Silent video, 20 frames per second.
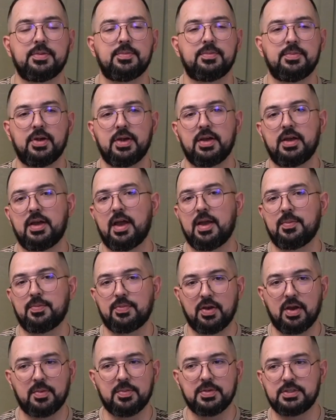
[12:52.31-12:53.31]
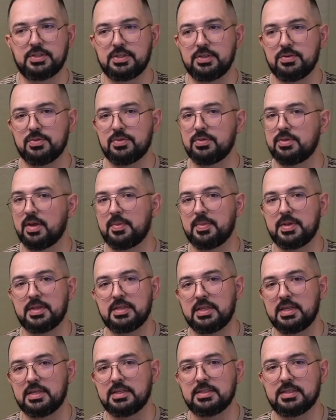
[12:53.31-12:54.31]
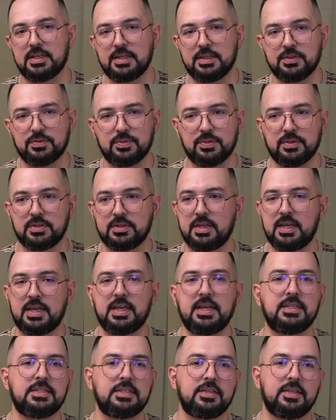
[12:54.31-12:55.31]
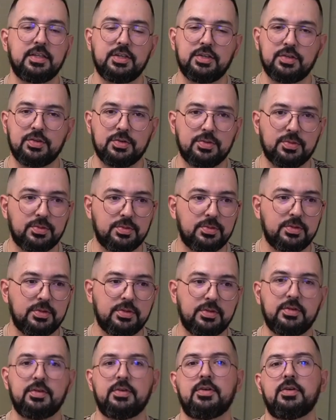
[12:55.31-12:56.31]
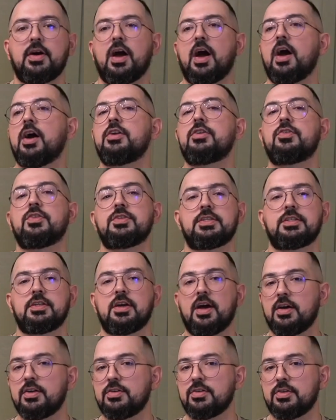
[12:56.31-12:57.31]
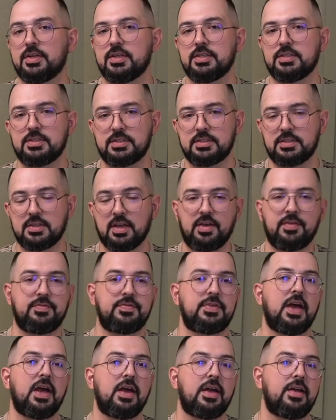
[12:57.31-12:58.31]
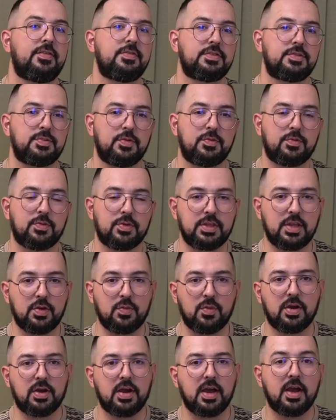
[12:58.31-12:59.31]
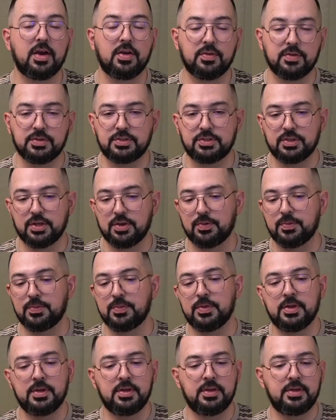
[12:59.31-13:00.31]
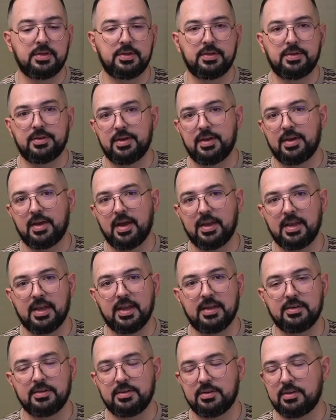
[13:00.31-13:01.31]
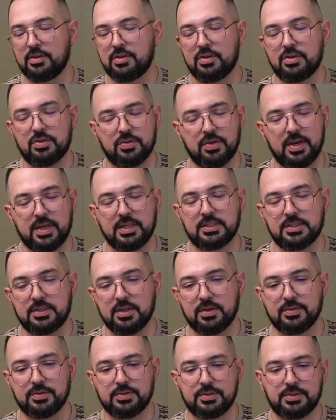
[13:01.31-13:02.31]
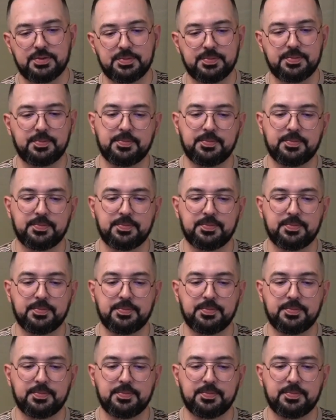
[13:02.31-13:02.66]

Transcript: but I promise you, these things would easily do hundreds and hundreds of knives before they wear out. So again, great stones.